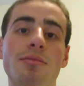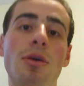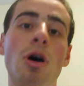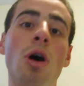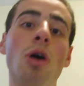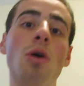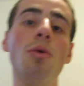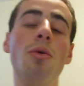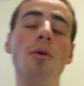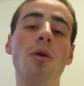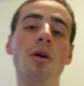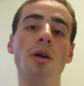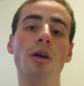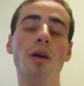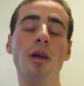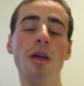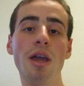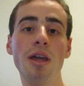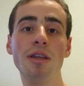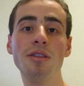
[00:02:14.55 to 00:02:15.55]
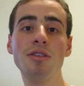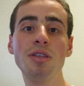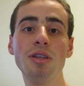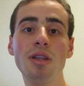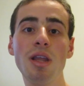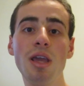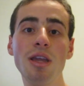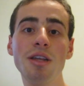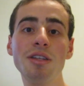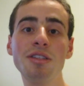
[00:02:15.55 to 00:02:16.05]
Oh, and
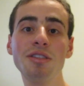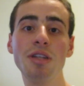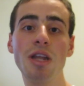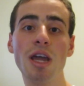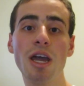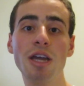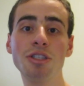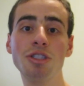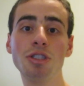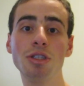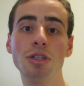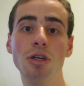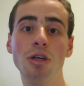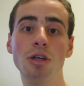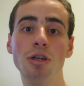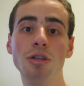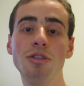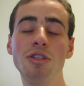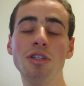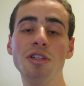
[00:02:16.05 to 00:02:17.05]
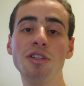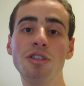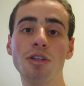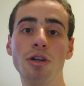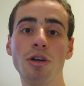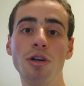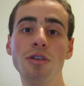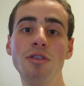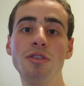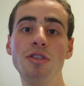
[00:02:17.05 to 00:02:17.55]
today is National
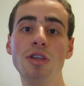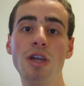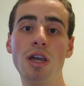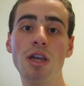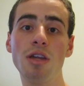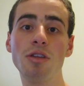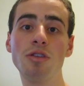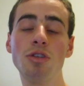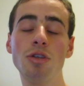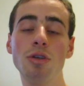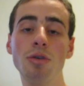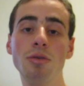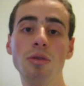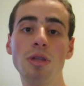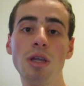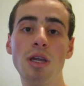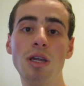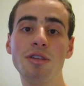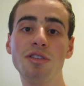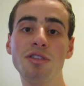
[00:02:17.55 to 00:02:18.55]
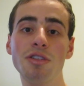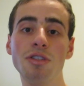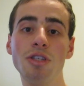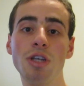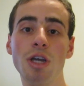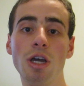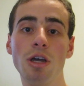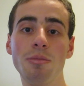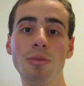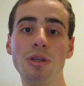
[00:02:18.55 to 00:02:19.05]
Dessert Day, too, ladies and
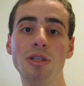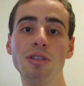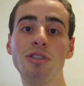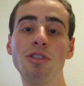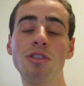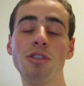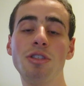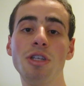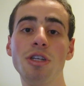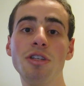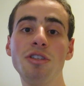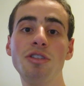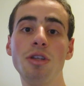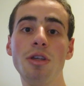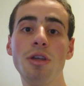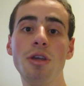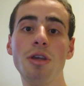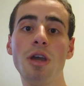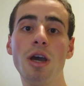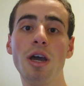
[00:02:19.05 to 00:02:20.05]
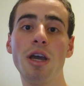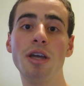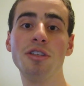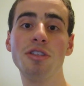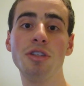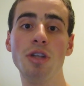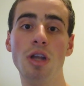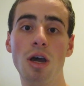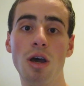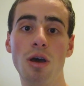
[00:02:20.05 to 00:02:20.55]
gentlemen, just so you
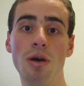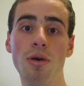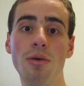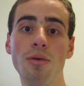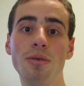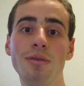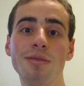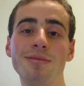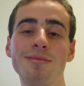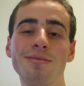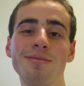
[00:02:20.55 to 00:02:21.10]
guys know.